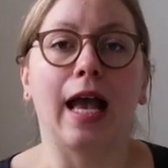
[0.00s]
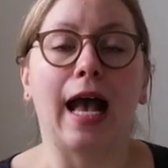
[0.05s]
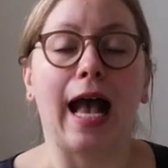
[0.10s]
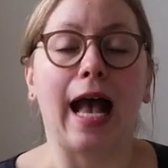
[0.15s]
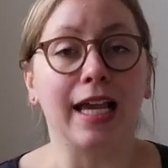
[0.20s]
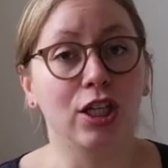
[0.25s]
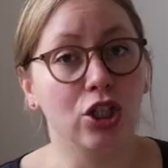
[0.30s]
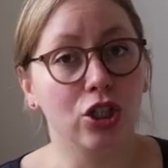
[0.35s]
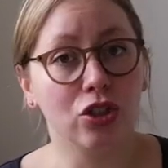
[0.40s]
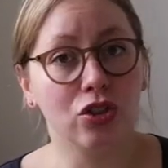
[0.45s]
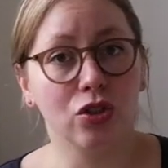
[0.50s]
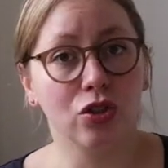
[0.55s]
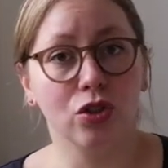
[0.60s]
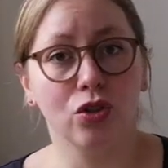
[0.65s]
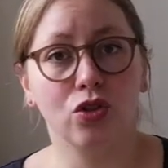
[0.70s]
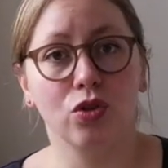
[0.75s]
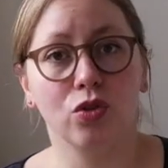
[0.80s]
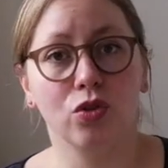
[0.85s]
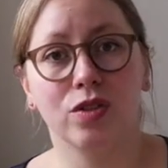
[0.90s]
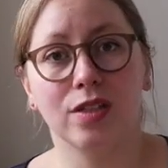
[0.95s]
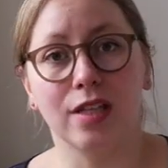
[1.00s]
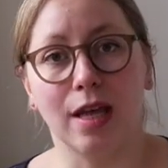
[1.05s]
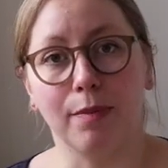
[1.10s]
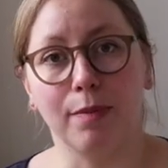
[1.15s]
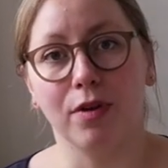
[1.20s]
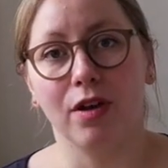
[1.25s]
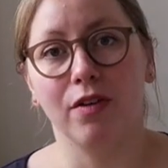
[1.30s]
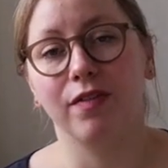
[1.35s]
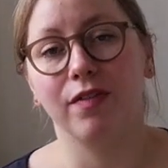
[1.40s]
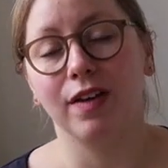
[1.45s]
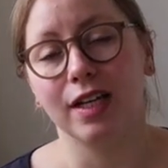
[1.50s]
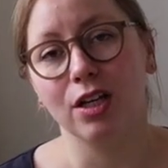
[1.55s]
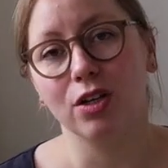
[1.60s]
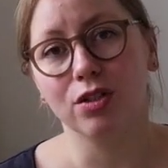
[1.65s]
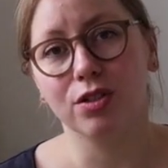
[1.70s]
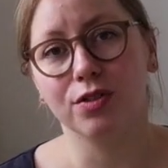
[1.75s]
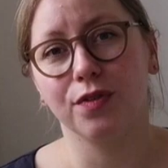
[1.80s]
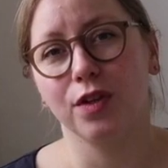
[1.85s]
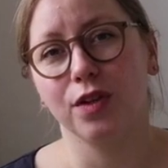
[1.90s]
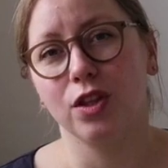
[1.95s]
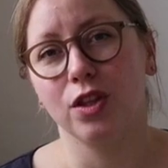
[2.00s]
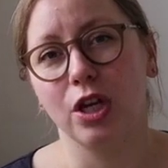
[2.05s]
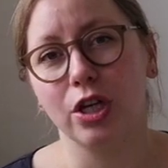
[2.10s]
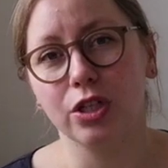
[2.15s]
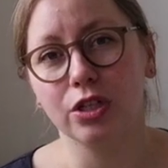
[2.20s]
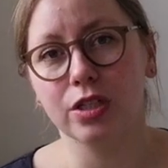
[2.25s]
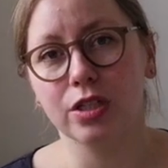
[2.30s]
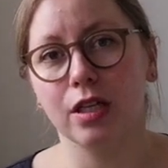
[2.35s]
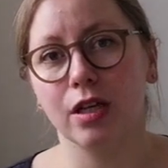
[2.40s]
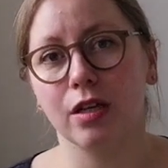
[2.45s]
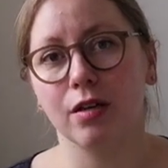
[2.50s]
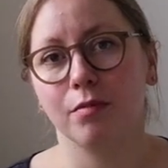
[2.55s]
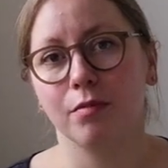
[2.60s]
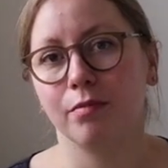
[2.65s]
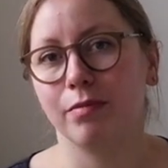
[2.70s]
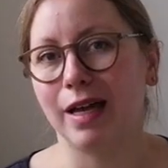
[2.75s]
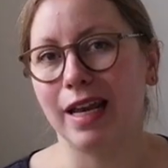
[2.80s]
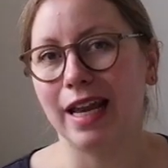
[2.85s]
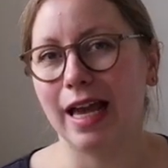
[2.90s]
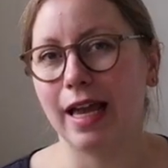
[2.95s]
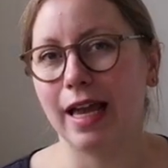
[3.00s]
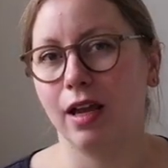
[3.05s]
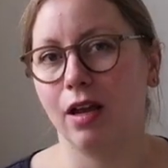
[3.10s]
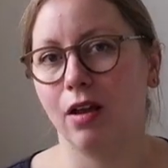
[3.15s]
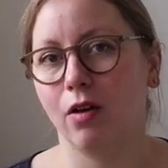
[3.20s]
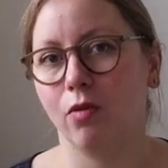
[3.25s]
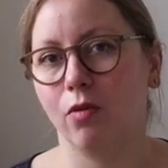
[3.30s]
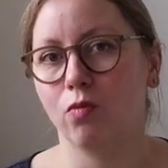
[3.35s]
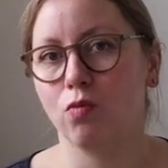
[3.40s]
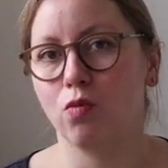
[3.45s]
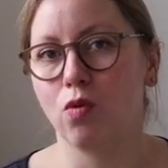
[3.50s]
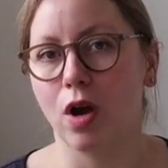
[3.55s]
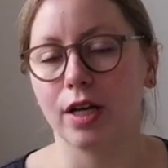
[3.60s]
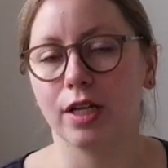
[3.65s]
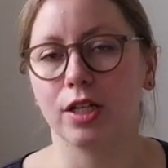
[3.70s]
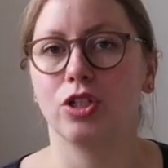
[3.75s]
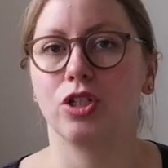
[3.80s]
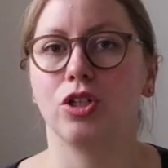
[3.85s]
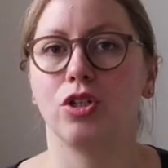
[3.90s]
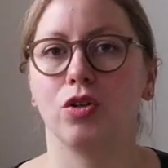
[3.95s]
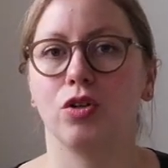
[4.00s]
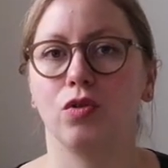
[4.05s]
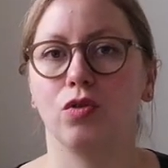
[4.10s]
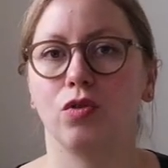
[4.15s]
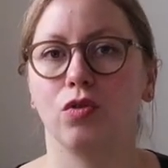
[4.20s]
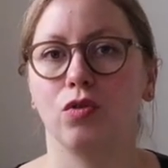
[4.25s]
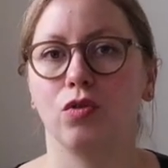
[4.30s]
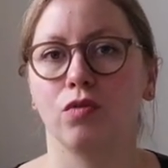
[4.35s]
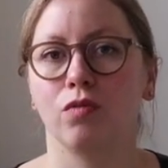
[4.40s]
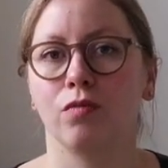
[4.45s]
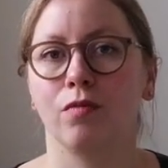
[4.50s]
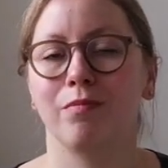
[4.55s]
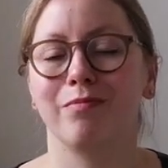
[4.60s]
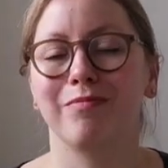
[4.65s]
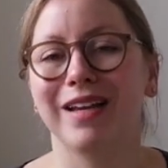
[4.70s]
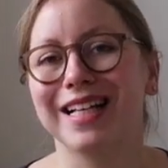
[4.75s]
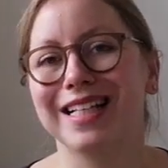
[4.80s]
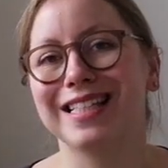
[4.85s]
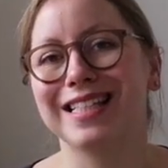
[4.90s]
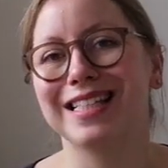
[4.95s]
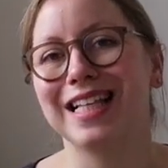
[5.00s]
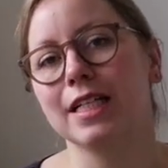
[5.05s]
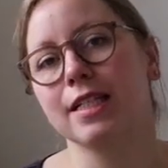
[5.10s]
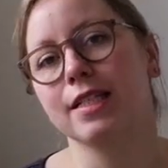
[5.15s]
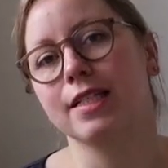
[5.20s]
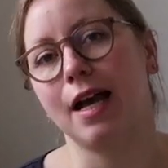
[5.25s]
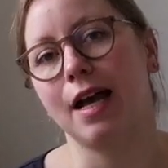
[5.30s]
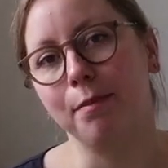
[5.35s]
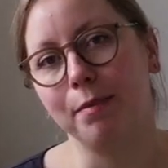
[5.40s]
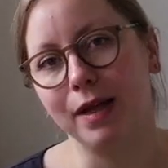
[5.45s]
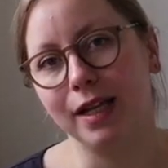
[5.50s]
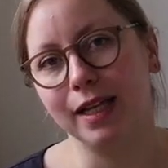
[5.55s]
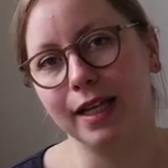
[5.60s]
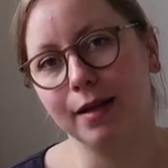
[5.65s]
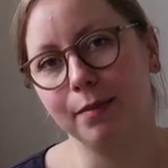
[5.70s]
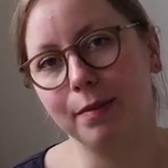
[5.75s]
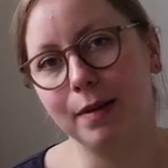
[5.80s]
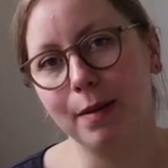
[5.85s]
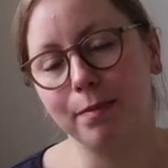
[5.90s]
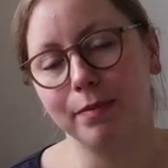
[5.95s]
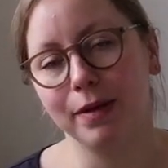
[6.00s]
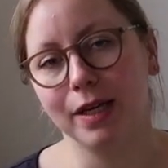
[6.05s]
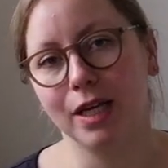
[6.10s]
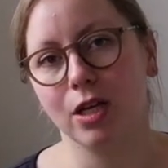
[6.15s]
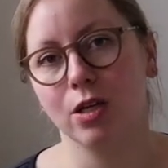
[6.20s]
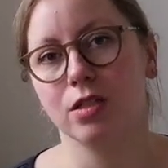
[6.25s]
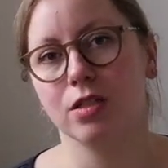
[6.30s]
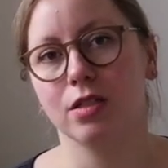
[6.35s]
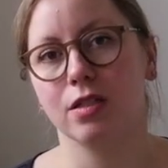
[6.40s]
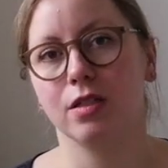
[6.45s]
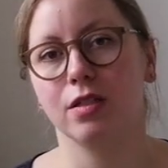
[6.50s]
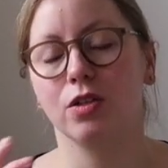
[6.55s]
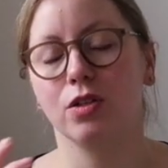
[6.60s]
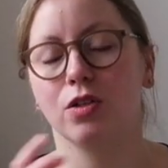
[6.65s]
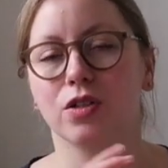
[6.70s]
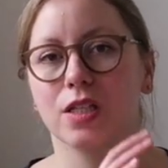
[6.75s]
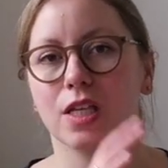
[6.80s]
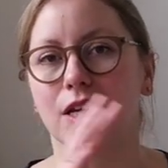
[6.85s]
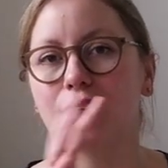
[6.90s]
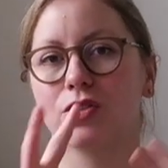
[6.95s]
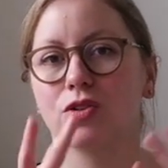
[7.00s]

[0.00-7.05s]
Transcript: I used to do separate videos for those, but I wanted to mix things up a little bit because those things